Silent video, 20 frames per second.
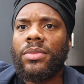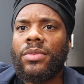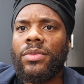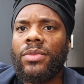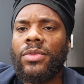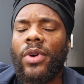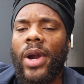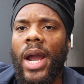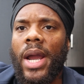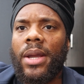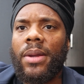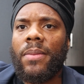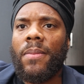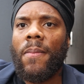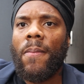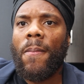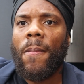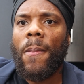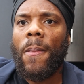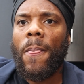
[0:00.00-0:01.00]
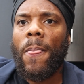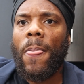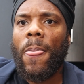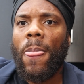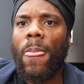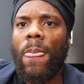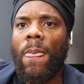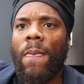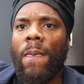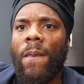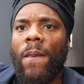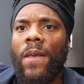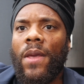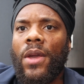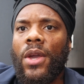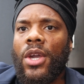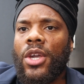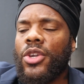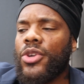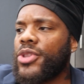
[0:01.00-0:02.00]
Right?
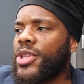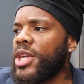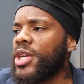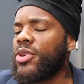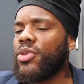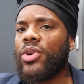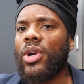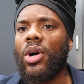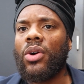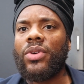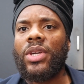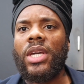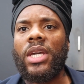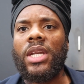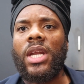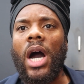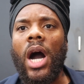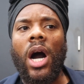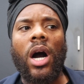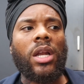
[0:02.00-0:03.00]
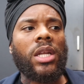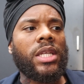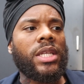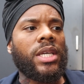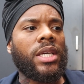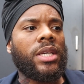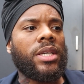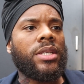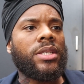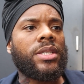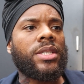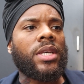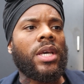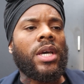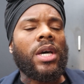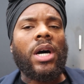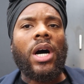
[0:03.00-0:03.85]
You think you're going to get all of these